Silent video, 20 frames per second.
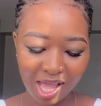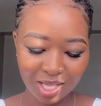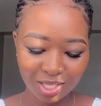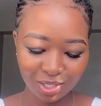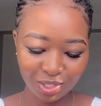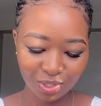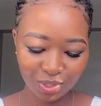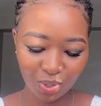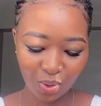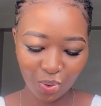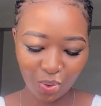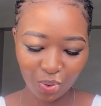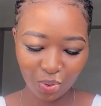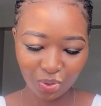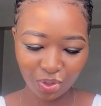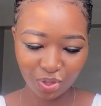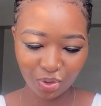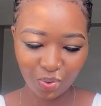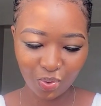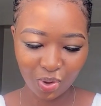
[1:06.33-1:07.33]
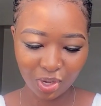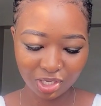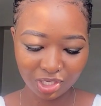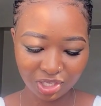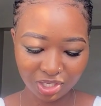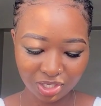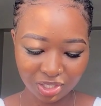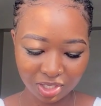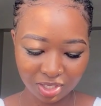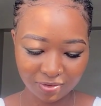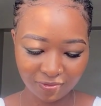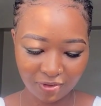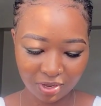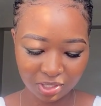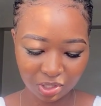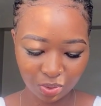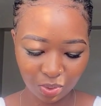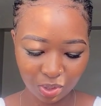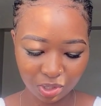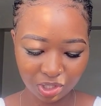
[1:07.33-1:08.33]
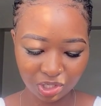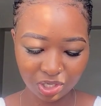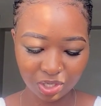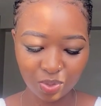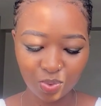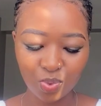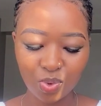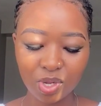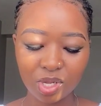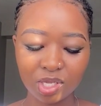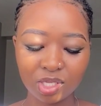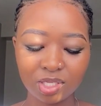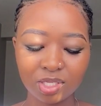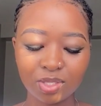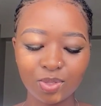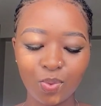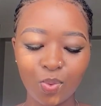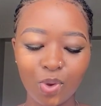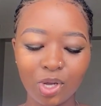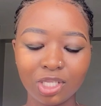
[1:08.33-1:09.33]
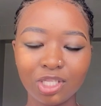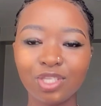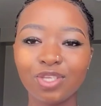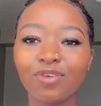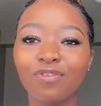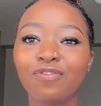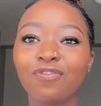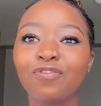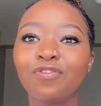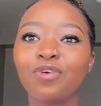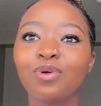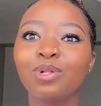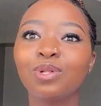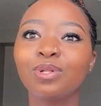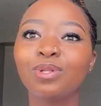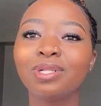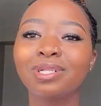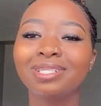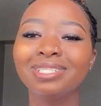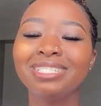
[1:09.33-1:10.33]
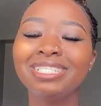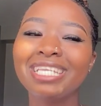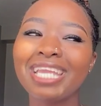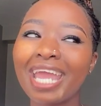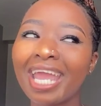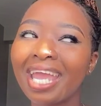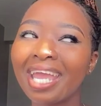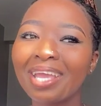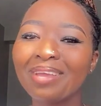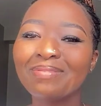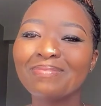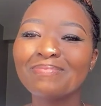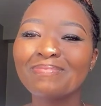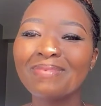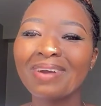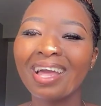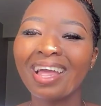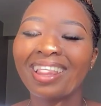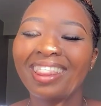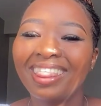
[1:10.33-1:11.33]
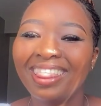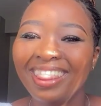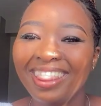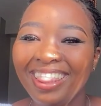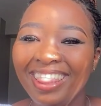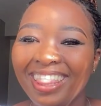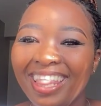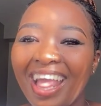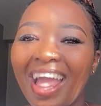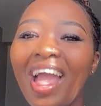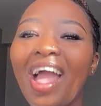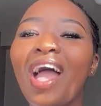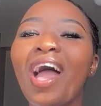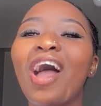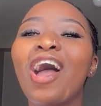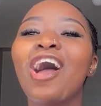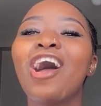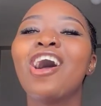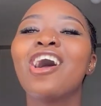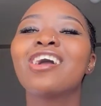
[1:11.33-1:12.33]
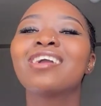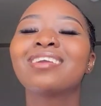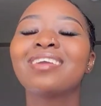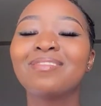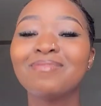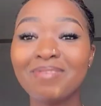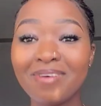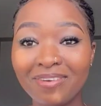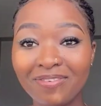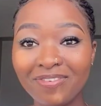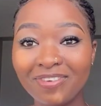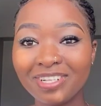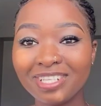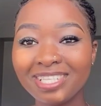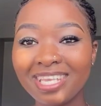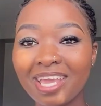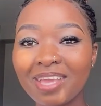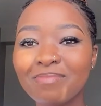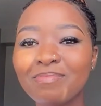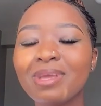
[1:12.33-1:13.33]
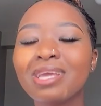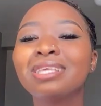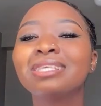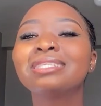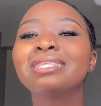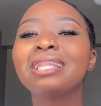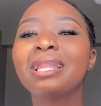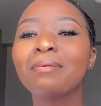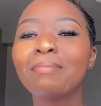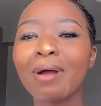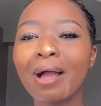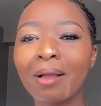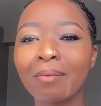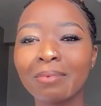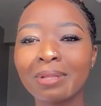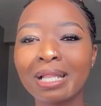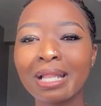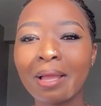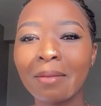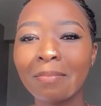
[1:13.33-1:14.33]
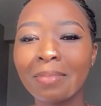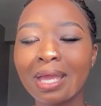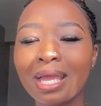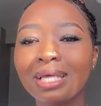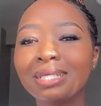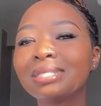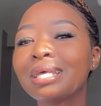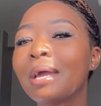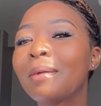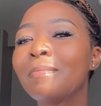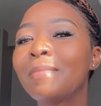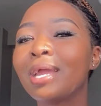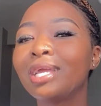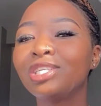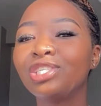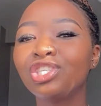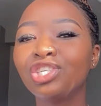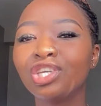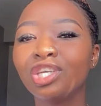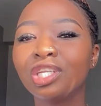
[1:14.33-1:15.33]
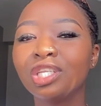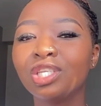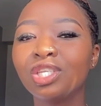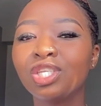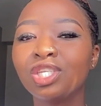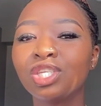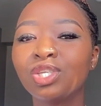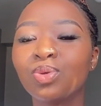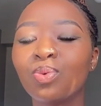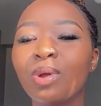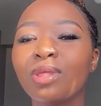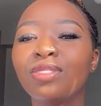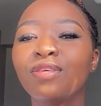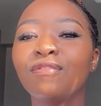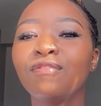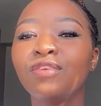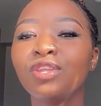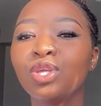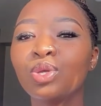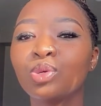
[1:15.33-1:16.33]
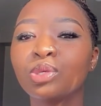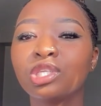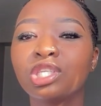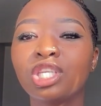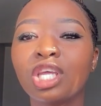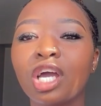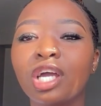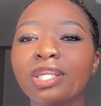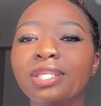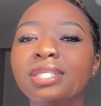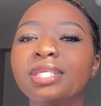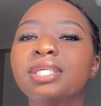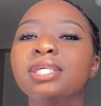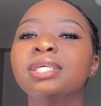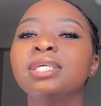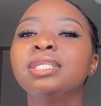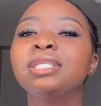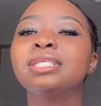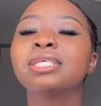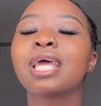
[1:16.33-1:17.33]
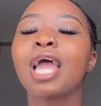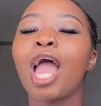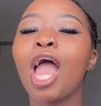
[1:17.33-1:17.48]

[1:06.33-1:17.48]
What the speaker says: So the first question was, what's your full name? Okay, my full name is Lebohang Mhlambi, as I mentioned when the video started.